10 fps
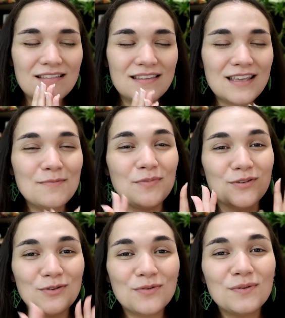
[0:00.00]
deep
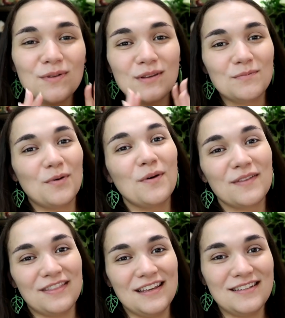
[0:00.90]
and cool and
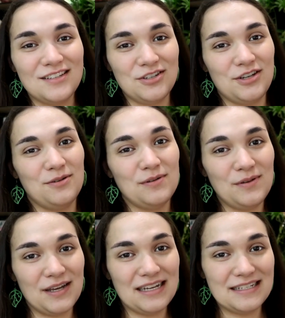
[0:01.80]
important things to share with
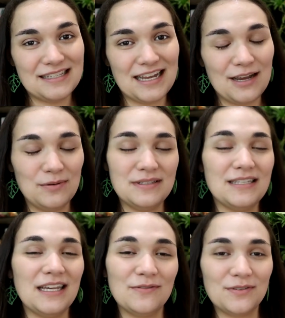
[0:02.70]
you guys that I will
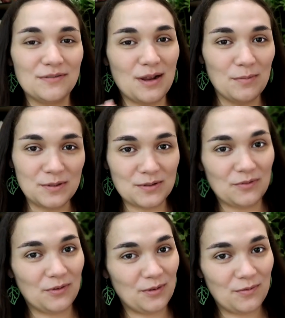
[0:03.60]
save for rambles
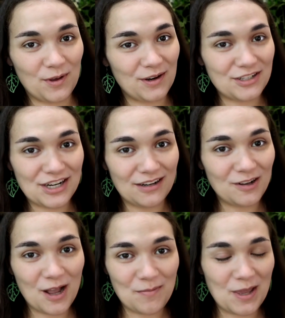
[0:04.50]
over on the vlog channel
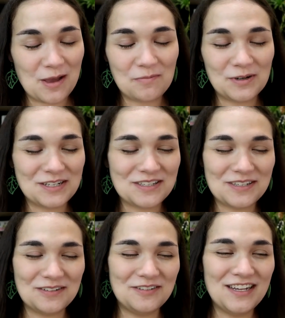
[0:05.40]
coming up pretty
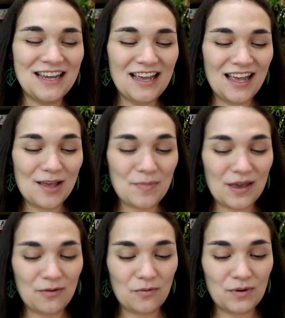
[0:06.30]
soon
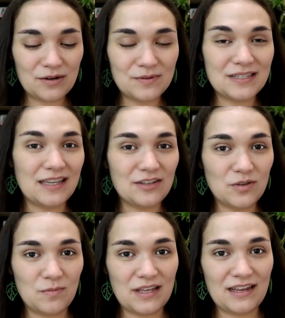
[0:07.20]
about what it was like
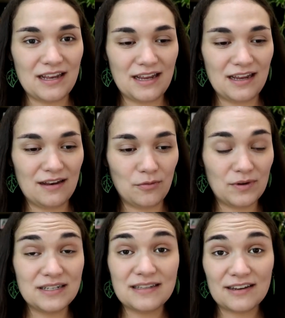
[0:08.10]
to be in
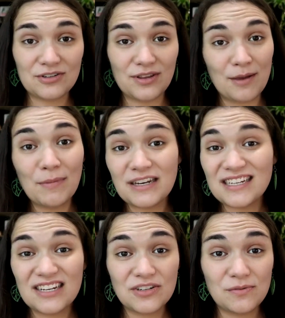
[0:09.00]
what is actually a
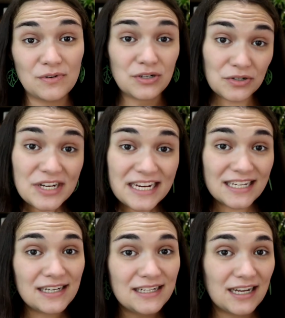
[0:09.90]
meditation
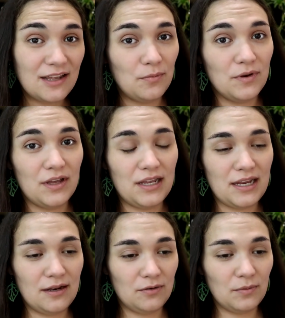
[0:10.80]
retreat in Taiwan
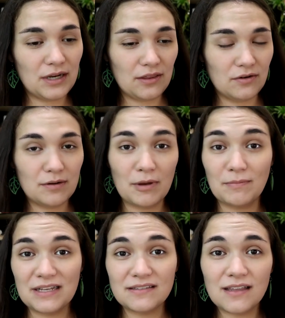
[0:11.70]
and what I learned about
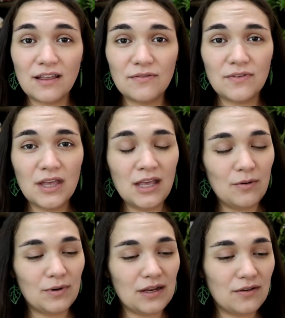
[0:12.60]
myself,
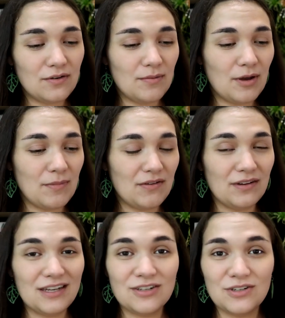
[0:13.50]
what I learned about my
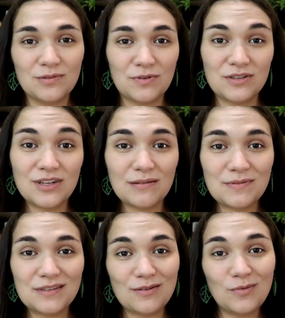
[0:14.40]
relationship with
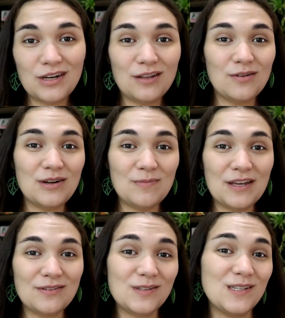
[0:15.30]
chips, and what I learned
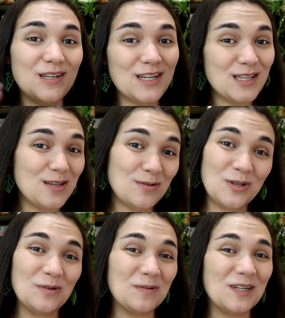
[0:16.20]
about Seri the
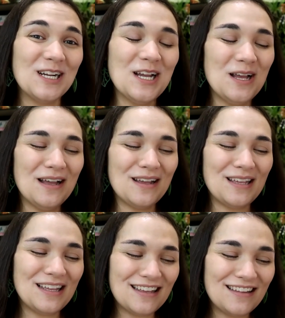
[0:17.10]
YouTuber
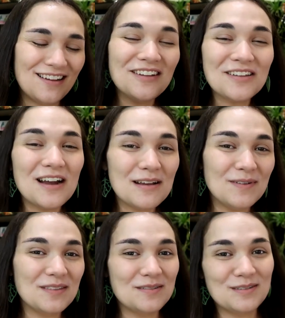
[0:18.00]
and I'll talk
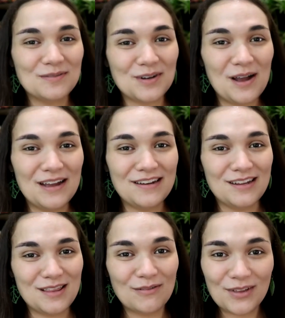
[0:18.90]
about those over on
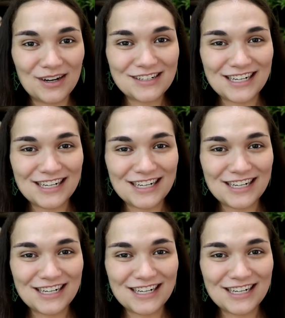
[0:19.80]
the vlog